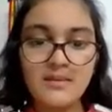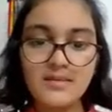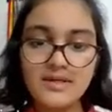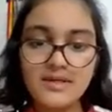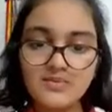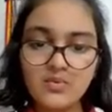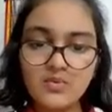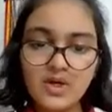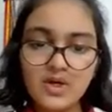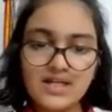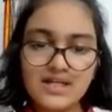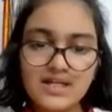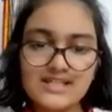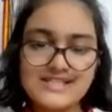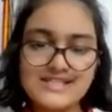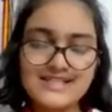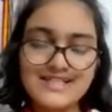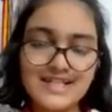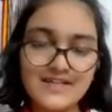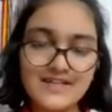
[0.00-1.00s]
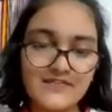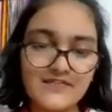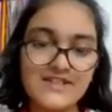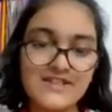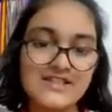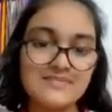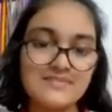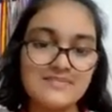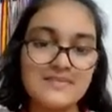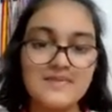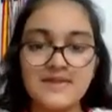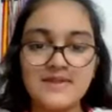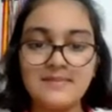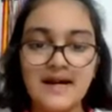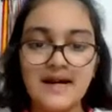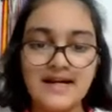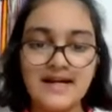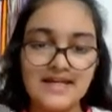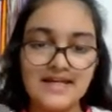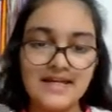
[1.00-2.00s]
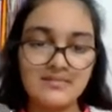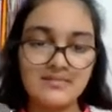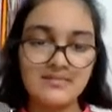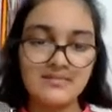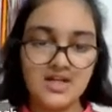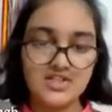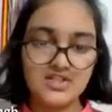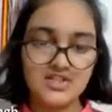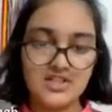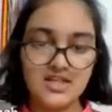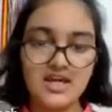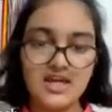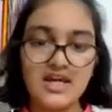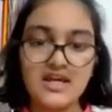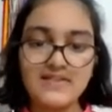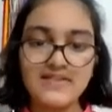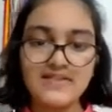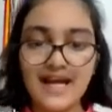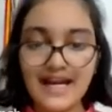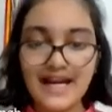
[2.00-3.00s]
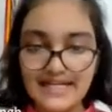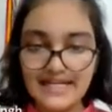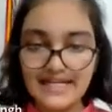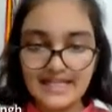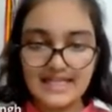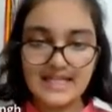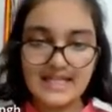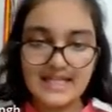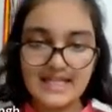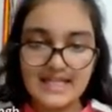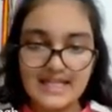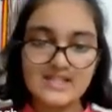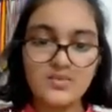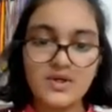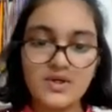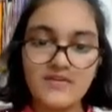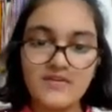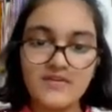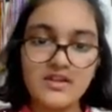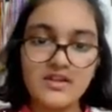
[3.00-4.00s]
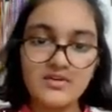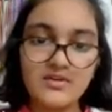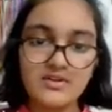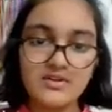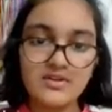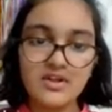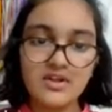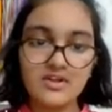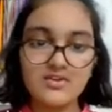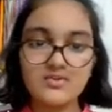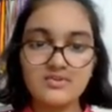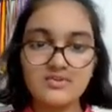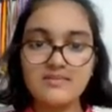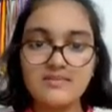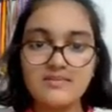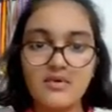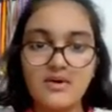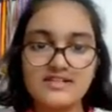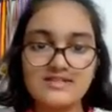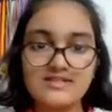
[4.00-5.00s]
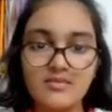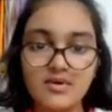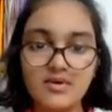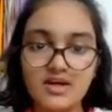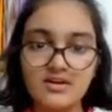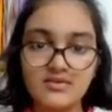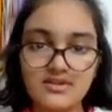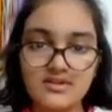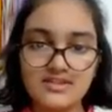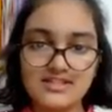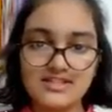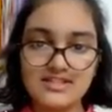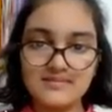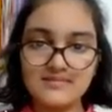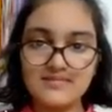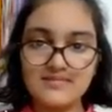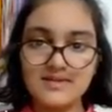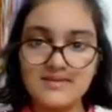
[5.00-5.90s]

But what is the difference between padding and margin? That is what we learn through the box model concept.